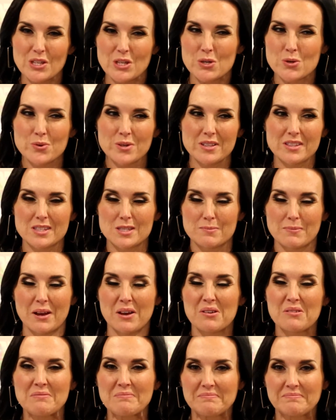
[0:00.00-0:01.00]
You can
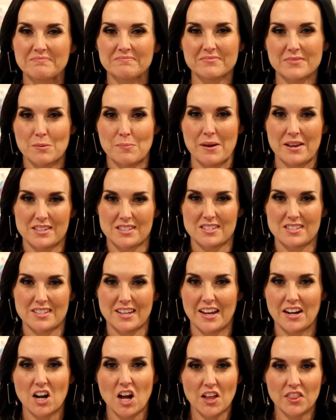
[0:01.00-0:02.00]
smell the
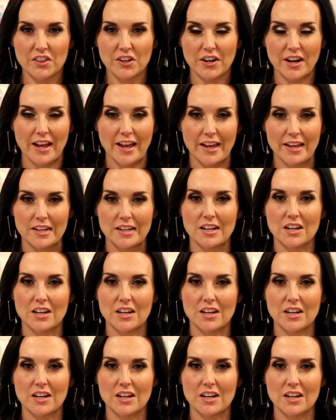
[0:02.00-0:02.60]
pesticide on their head,